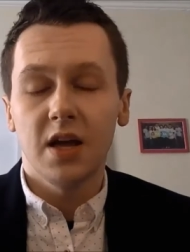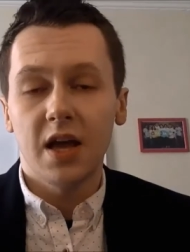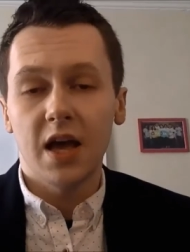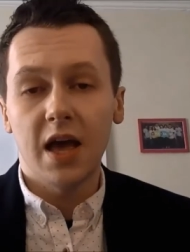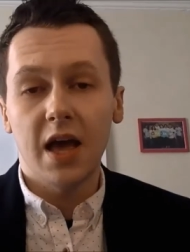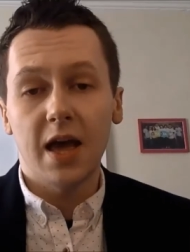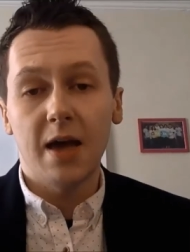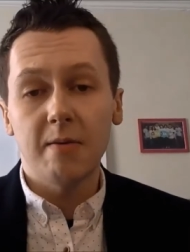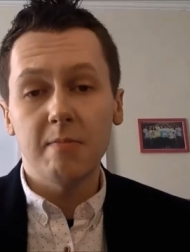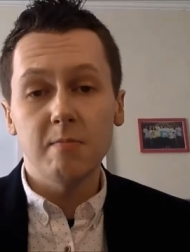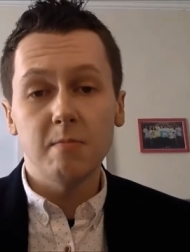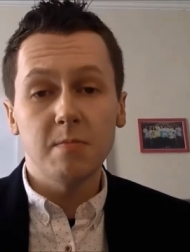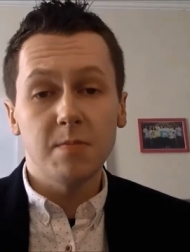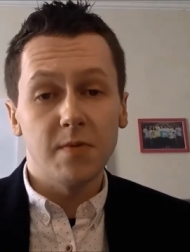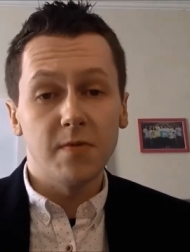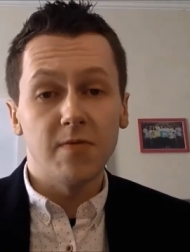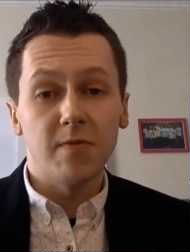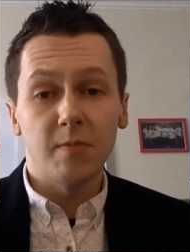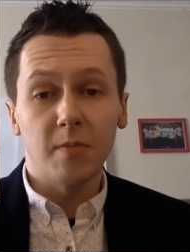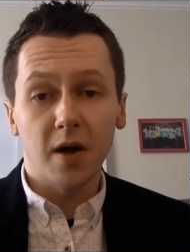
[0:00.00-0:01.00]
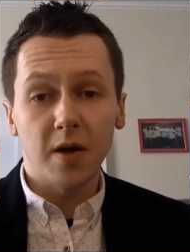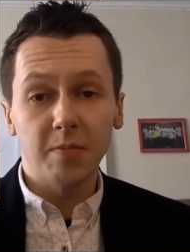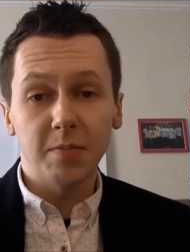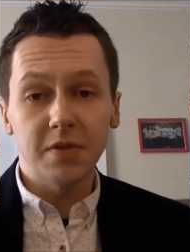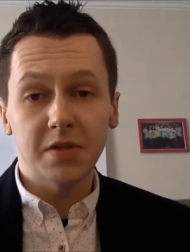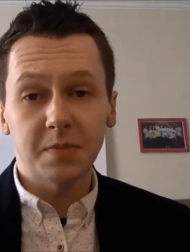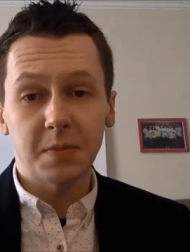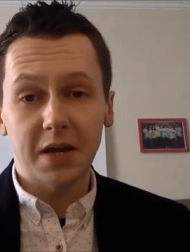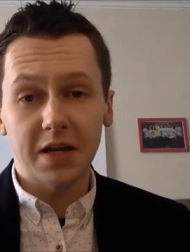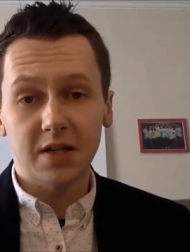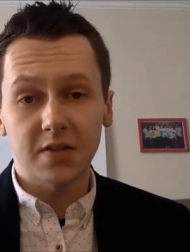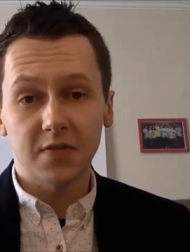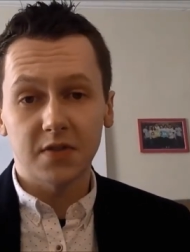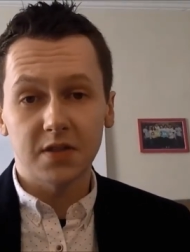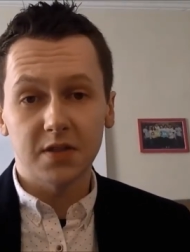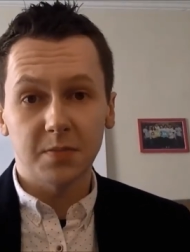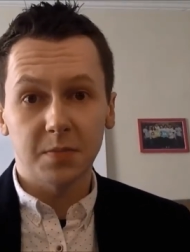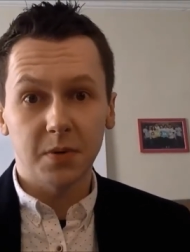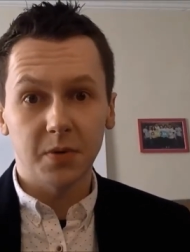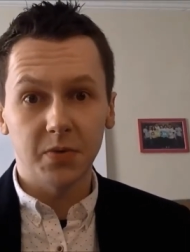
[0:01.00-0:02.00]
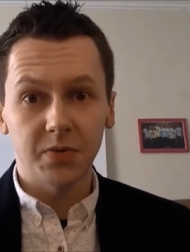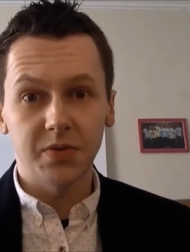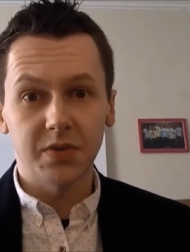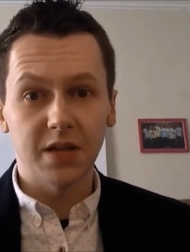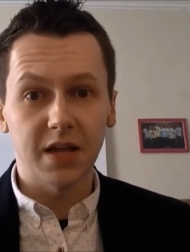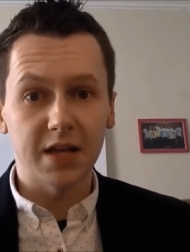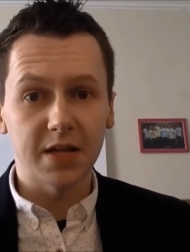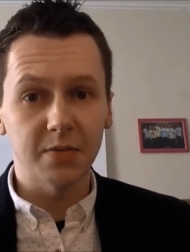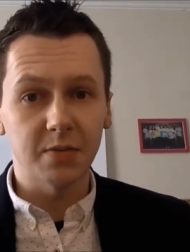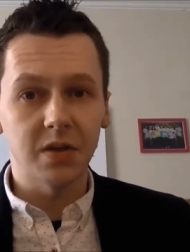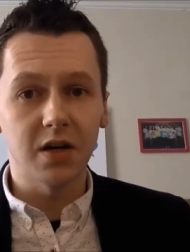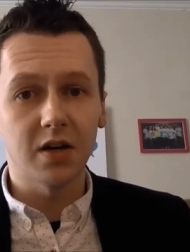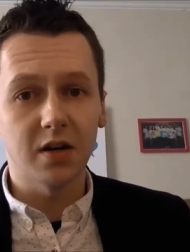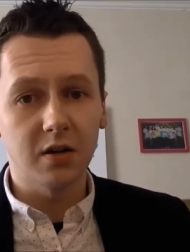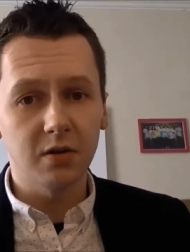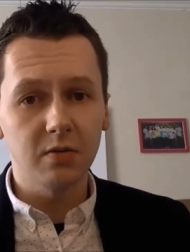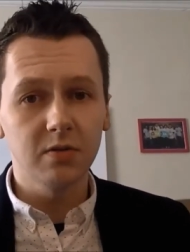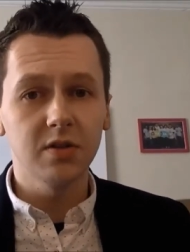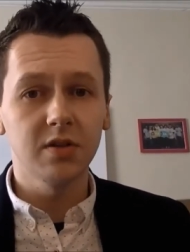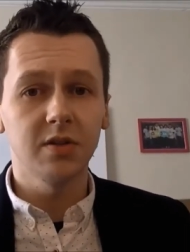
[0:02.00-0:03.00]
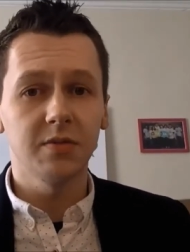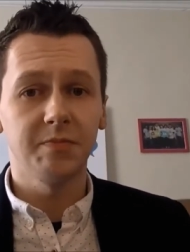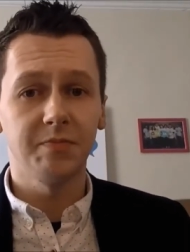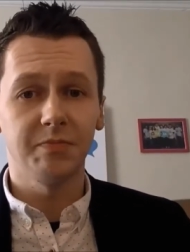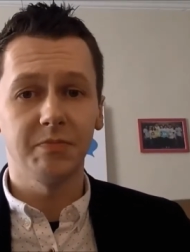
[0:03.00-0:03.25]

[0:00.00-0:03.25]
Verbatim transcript: Um, but from my perspective, I suppose as we got older,